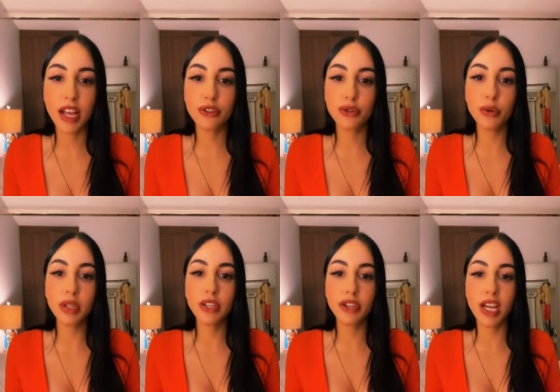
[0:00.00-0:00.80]
It
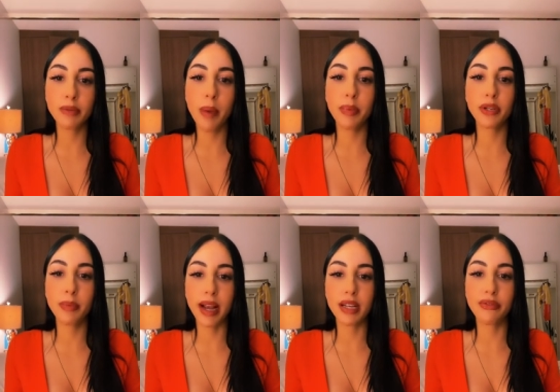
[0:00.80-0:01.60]
truly changed my
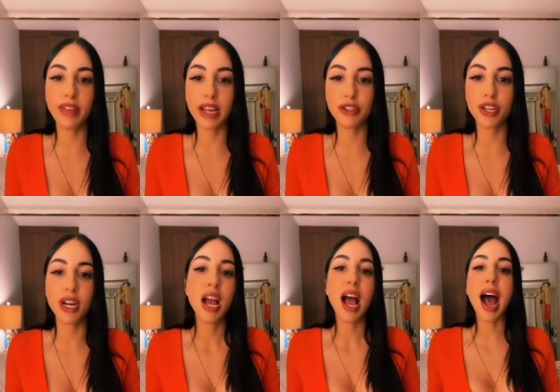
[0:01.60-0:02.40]
perspective last
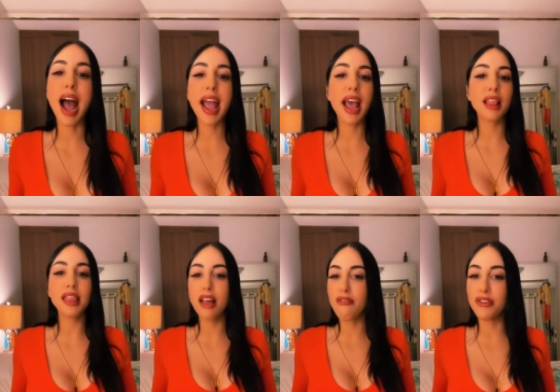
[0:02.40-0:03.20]
year. I
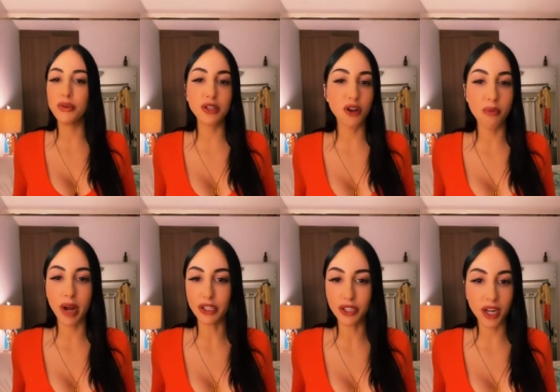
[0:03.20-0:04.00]
love you so
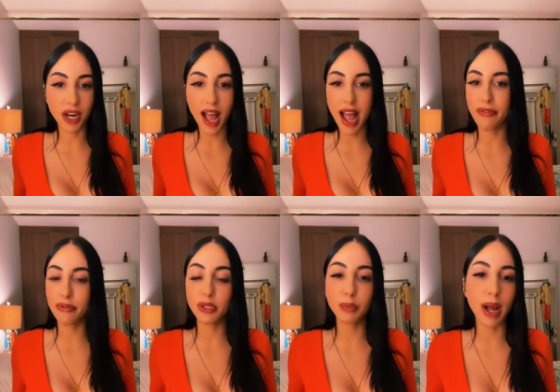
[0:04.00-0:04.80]
much, girl. I have
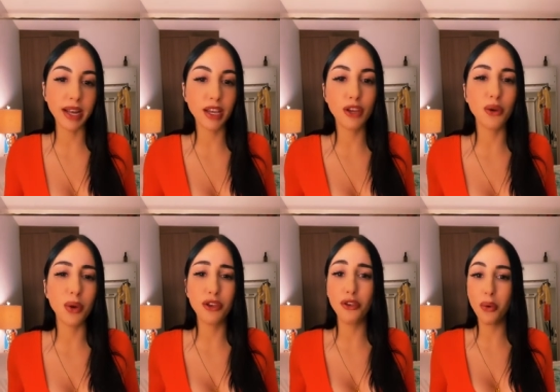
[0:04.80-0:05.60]
to respond to
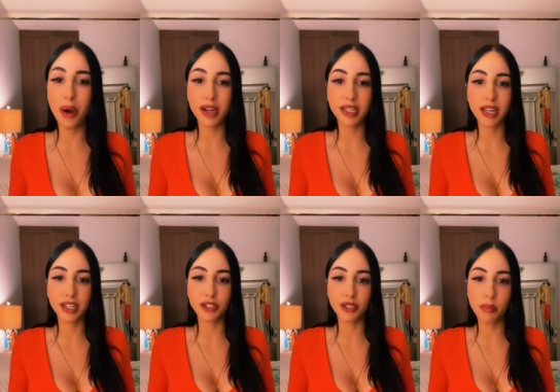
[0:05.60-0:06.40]
you. You are
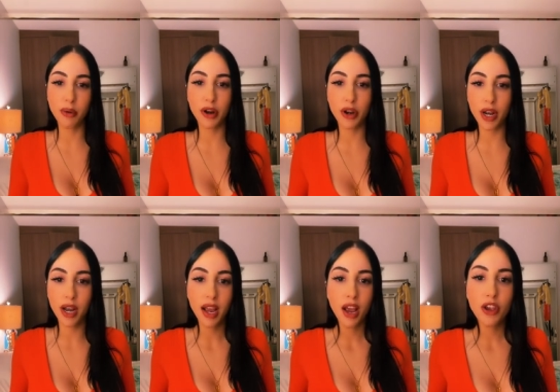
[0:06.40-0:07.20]
such a
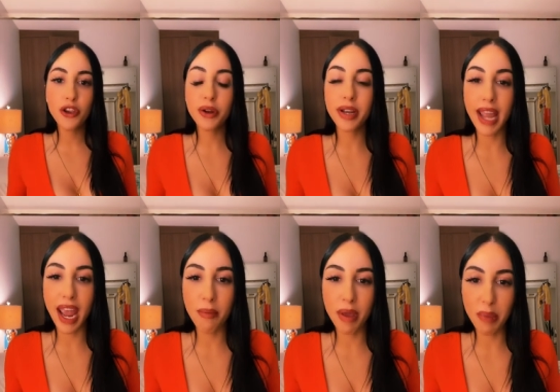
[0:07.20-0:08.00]
supporter. Your
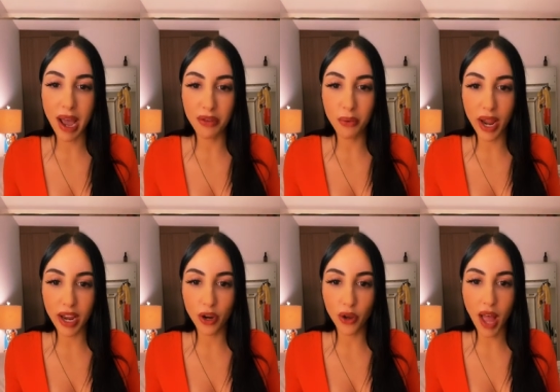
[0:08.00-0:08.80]
name, and by the
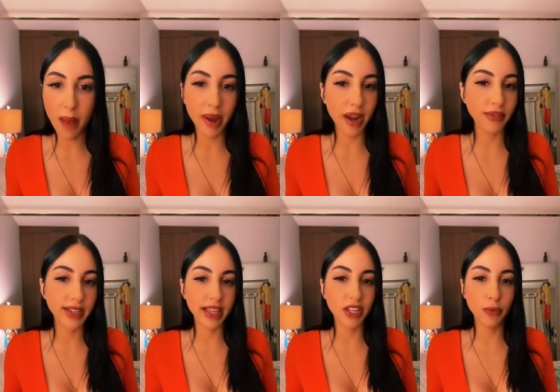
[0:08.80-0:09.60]
way, girl, I might have
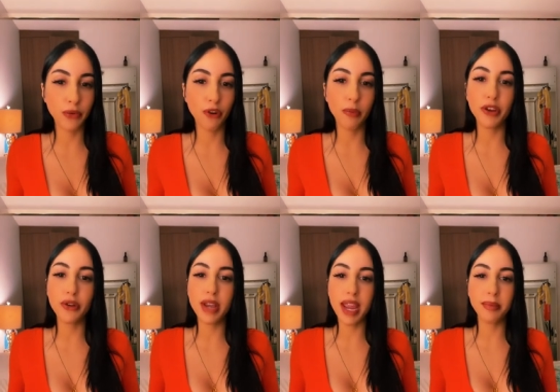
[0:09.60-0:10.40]
said this before, but
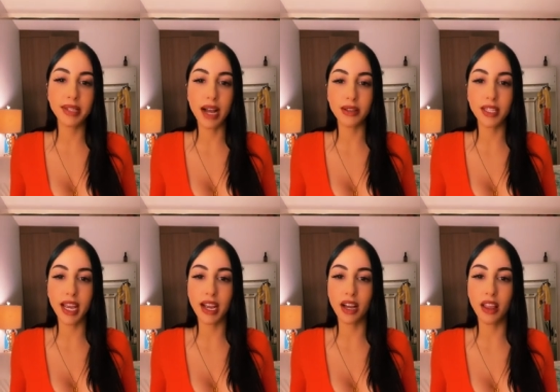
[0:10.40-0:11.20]
your name sounds
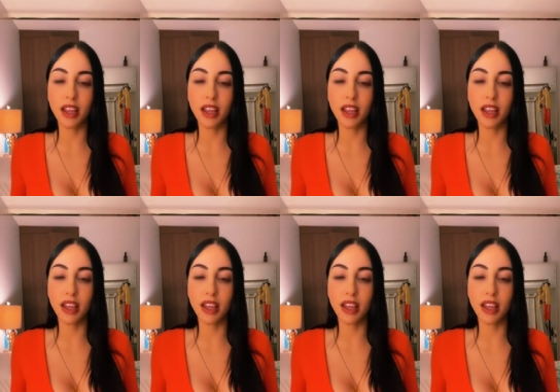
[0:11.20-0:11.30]
like